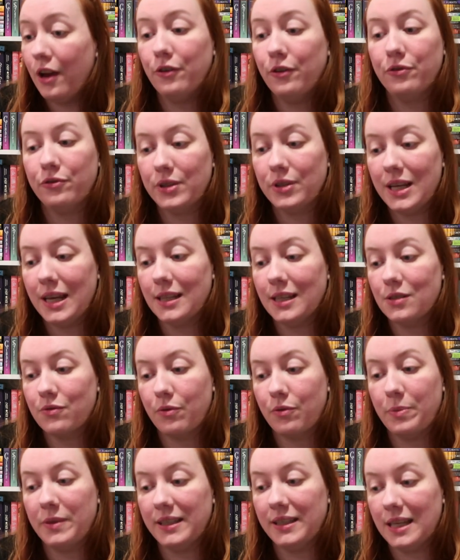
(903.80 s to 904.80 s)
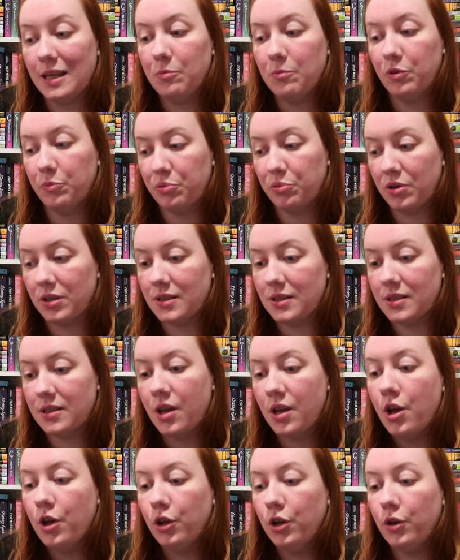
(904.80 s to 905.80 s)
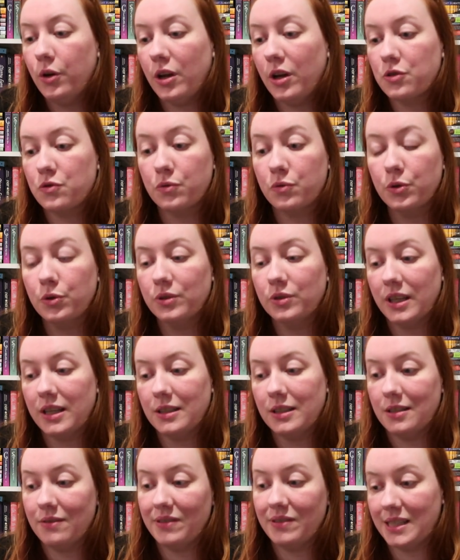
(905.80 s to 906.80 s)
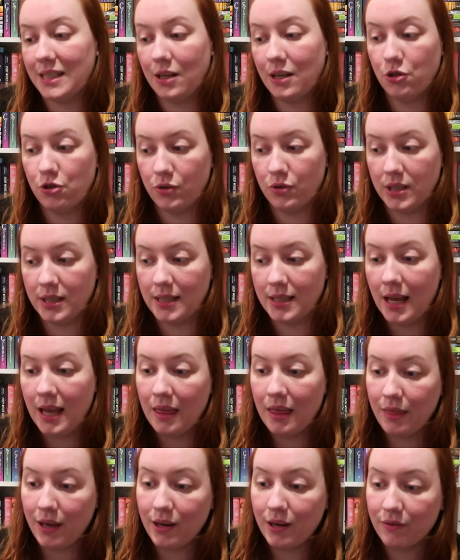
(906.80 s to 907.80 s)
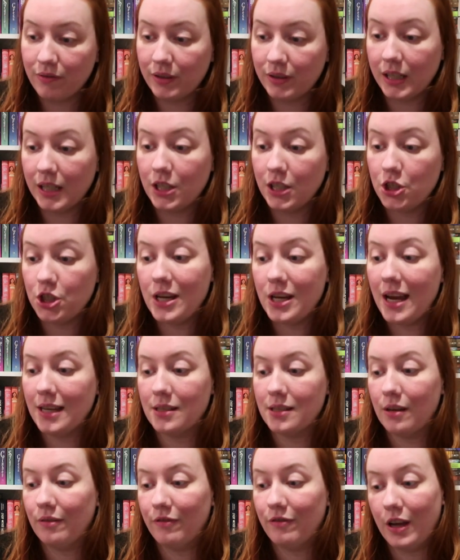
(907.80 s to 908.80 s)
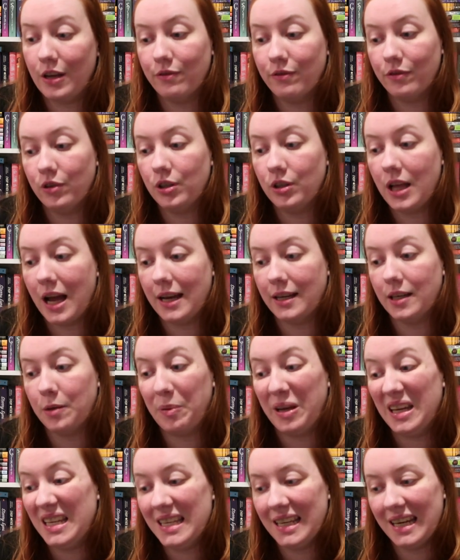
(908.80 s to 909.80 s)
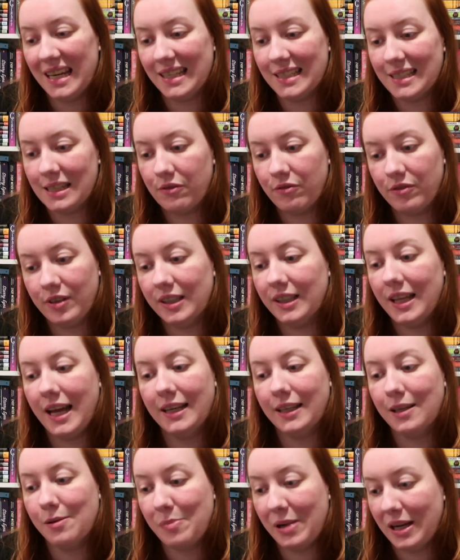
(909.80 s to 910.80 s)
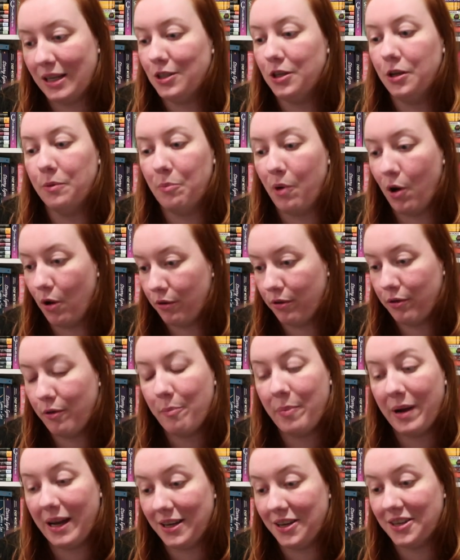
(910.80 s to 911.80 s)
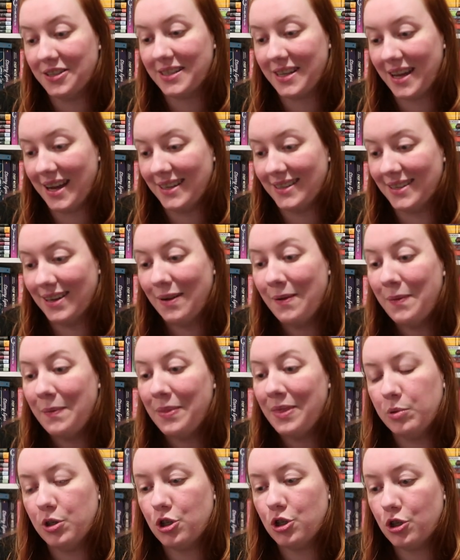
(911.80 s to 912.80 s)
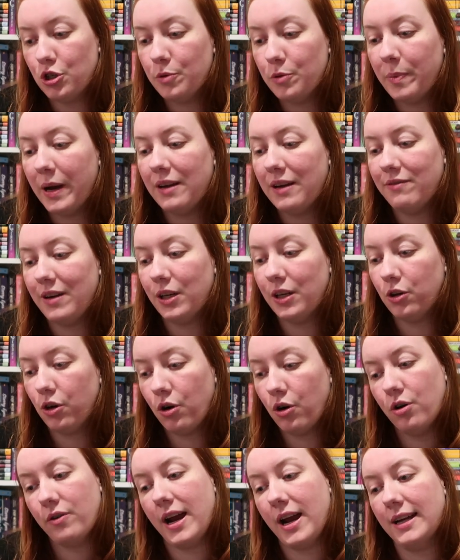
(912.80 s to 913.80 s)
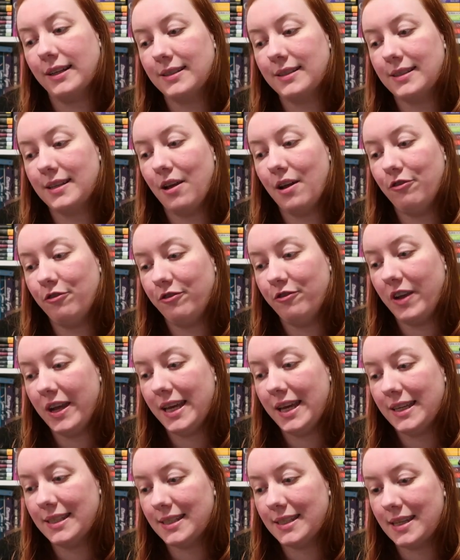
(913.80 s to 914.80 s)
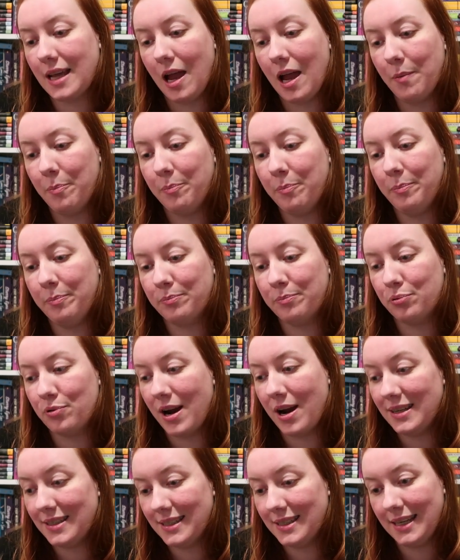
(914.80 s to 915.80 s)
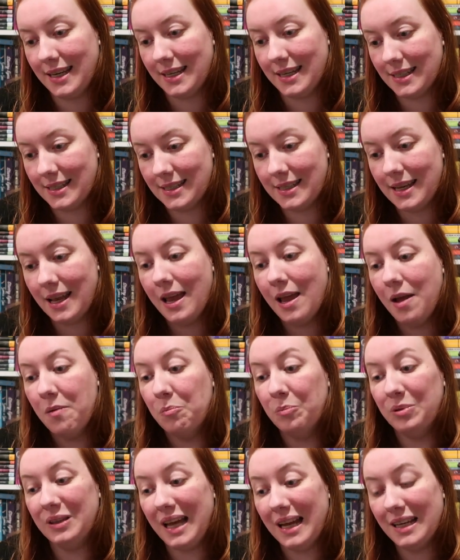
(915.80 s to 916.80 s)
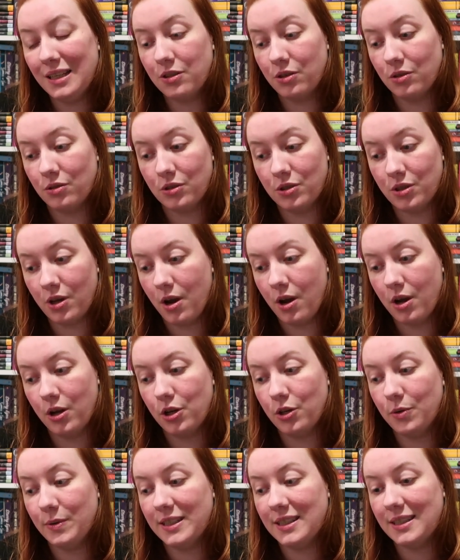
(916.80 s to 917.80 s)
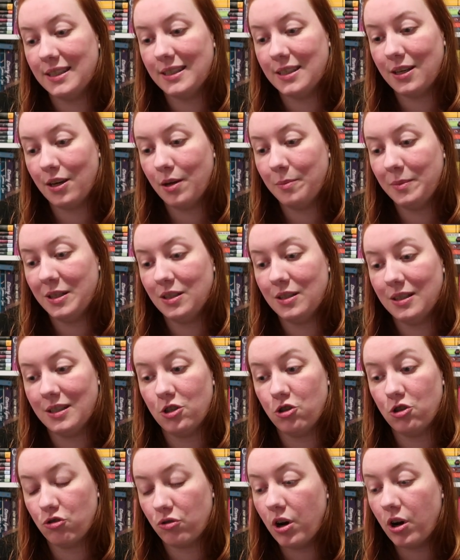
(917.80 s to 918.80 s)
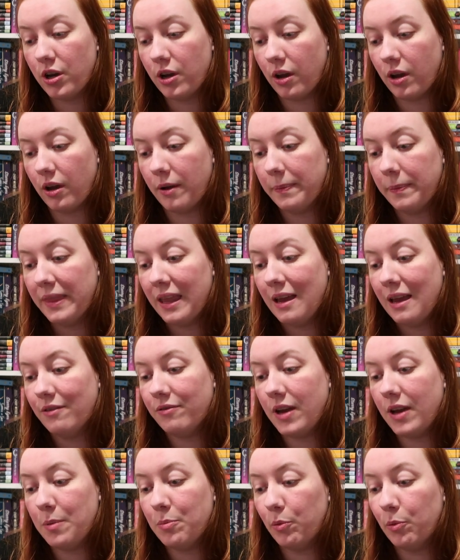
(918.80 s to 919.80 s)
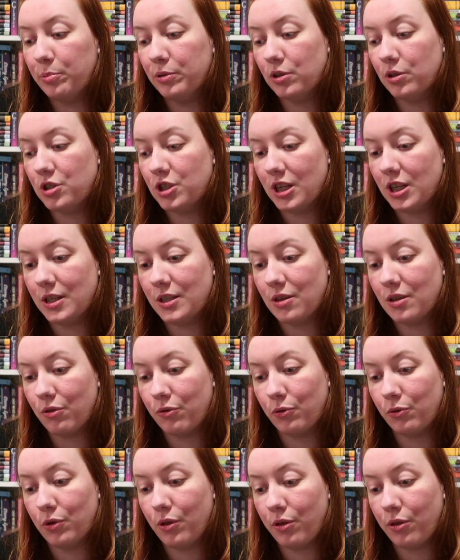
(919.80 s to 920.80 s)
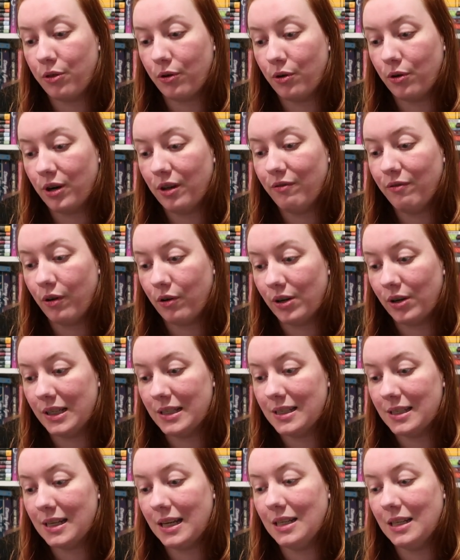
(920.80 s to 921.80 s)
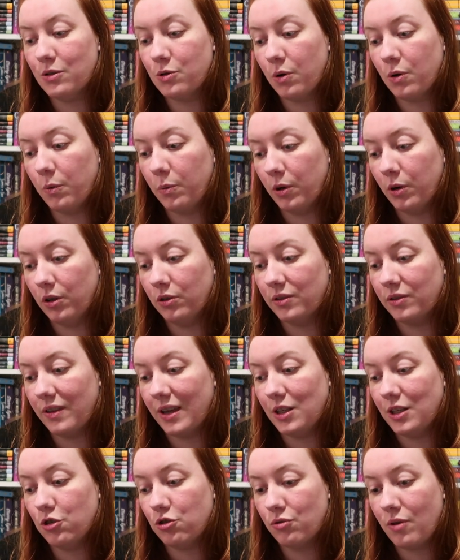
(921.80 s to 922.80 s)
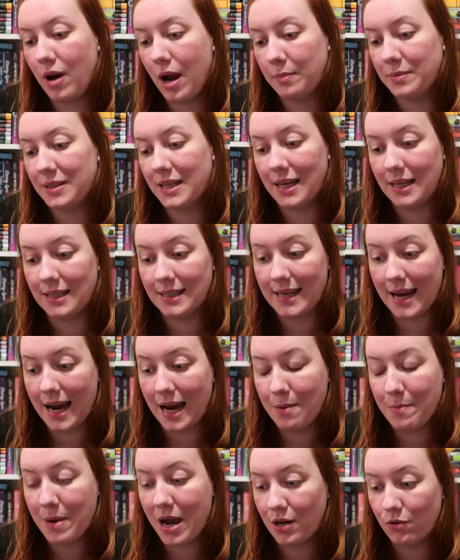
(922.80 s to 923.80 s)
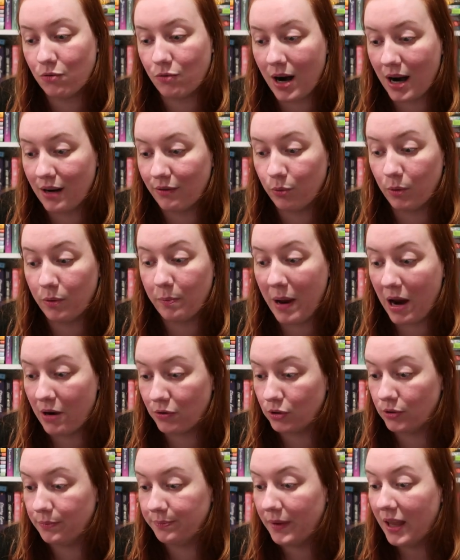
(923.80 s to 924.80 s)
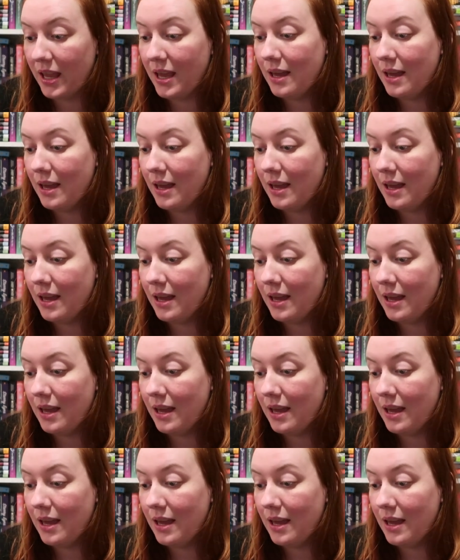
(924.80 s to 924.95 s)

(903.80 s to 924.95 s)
and free it from the demon prince who has ruled it for centuries. Thankfully, she has her faithful and opinionated feline companion Moth by her side. Pursued by Vycorax, a fierce apprentice blight hunter who is determined to destroy her, Fable plunges through the thorny forest into a world that is trapped in time and rife with peril.